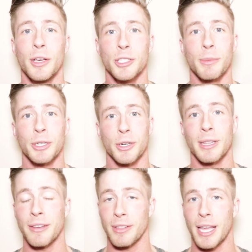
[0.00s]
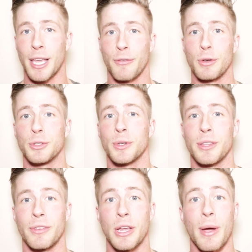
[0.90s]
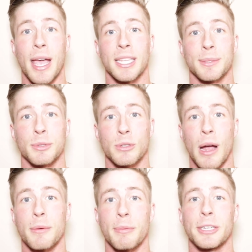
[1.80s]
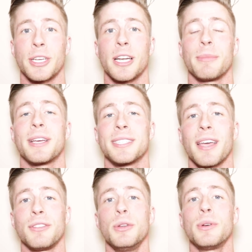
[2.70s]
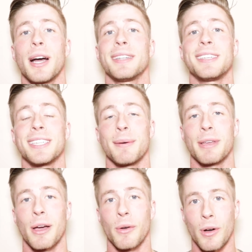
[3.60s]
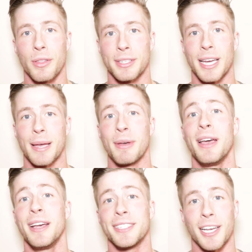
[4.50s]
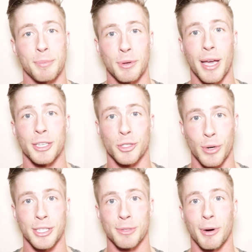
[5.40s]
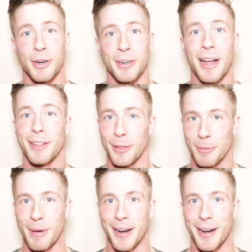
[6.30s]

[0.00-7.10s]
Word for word: So make sure to leave a like if you enjoyed the video and subscribe to my channel because I have new content coming out all the time to help you guys train smarter and look